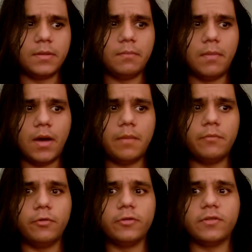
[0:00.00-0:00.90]
the mom
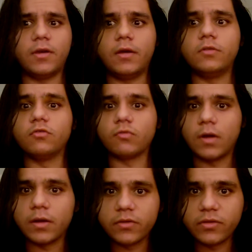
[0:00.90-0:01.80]
was on
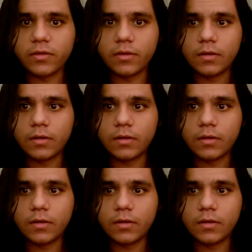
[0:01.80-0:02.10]
drugs.